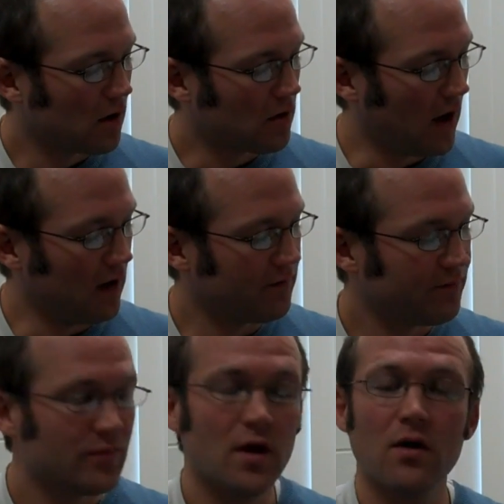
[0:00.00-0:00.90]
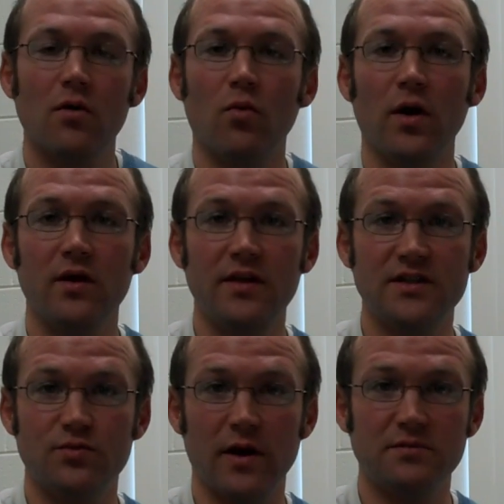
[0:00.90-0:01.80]
Okay, one of
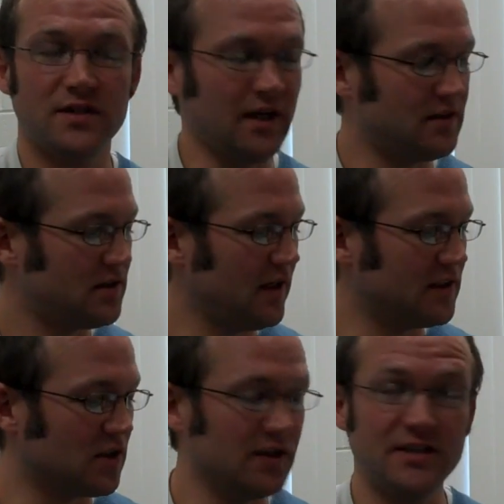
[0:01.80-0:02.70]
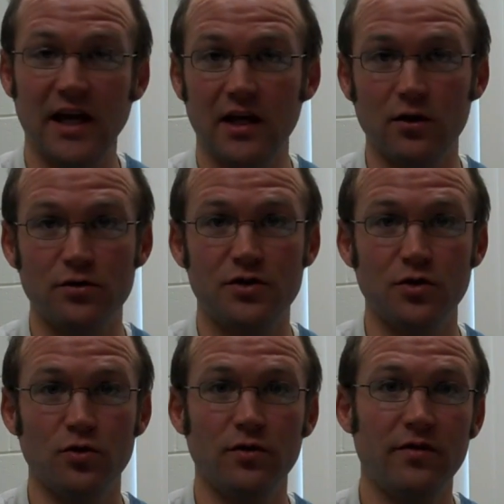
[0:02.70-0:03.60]
these websites is going to take you
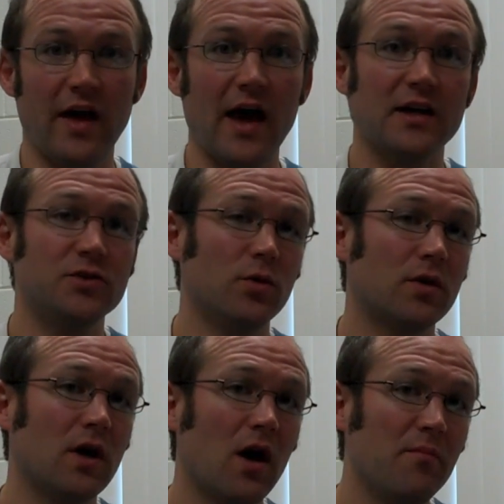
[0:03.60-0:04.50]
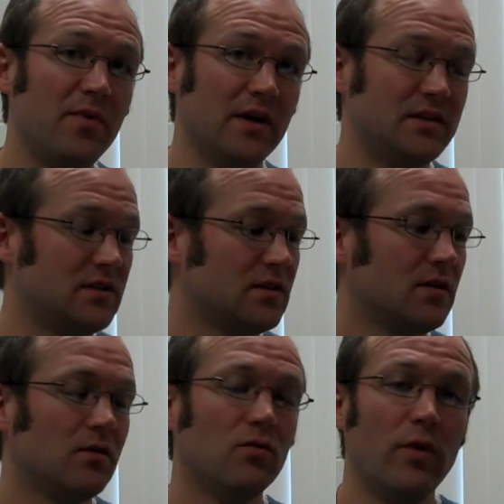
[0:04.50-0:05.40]
to the actual Compass
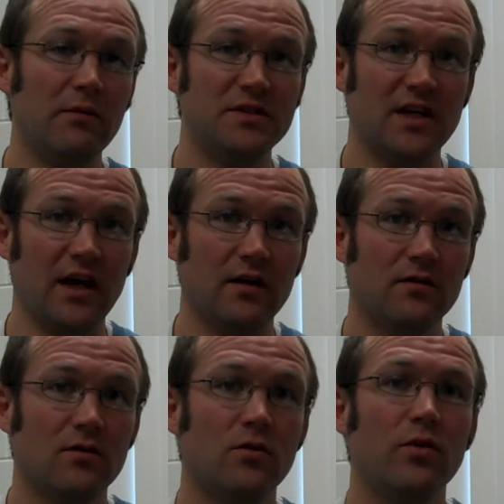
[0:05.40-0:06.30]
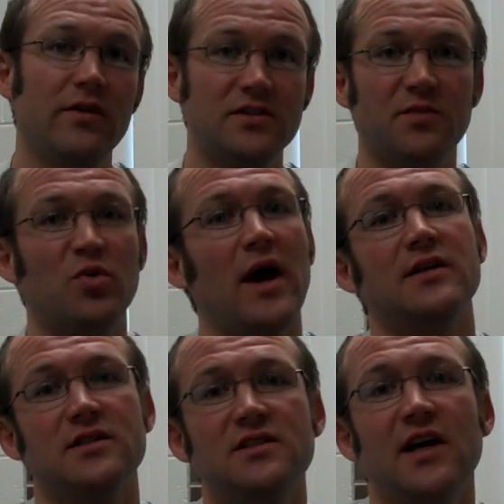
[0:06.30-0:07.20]
website, where there's a
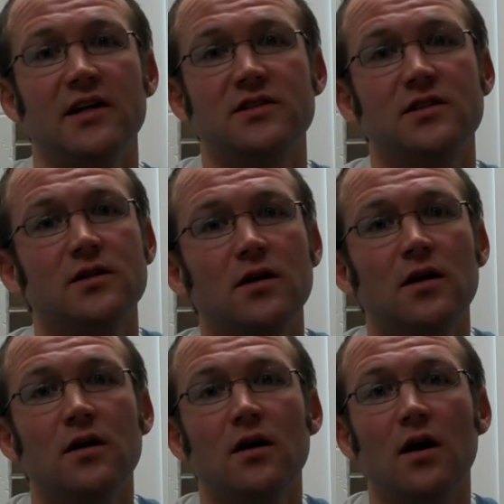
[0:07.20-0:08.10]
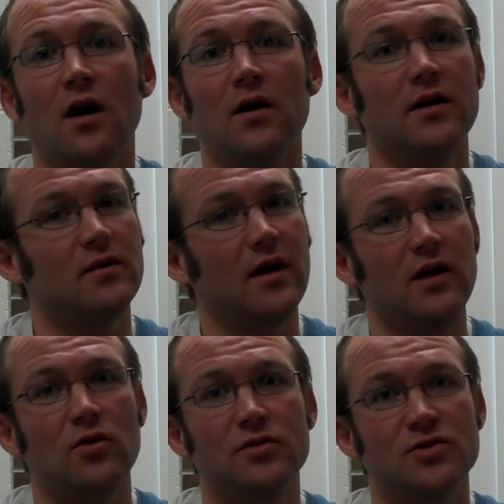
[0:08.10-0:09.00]
practice test uh, it'll
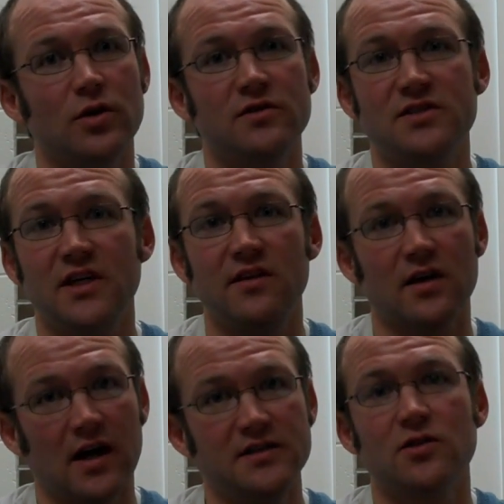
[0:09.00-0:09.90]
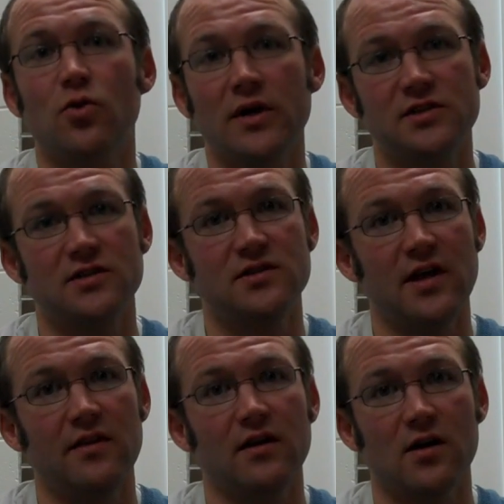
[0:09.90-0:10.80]
let you sort of see the kinds of questions
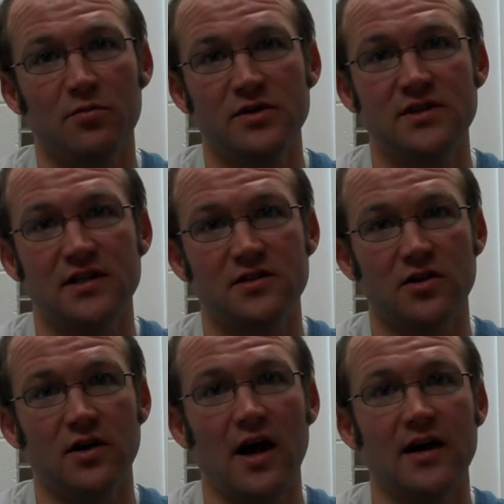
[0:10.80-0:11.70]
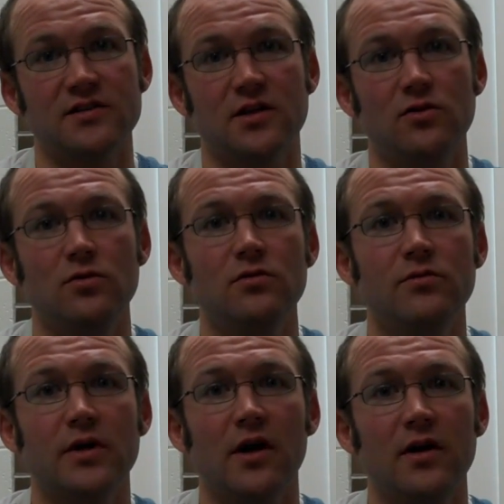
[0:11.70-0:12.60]
that the compass tests are going to ask you
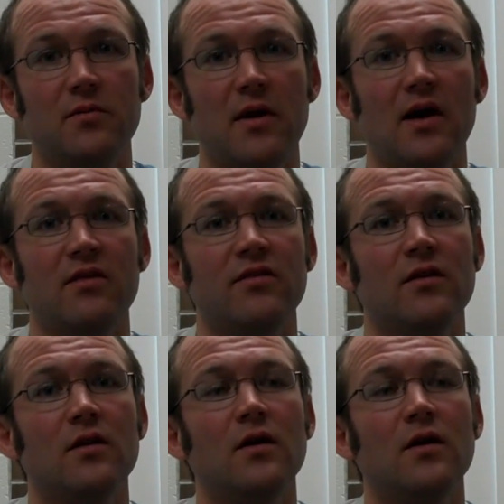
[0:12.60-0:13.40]
regarding math.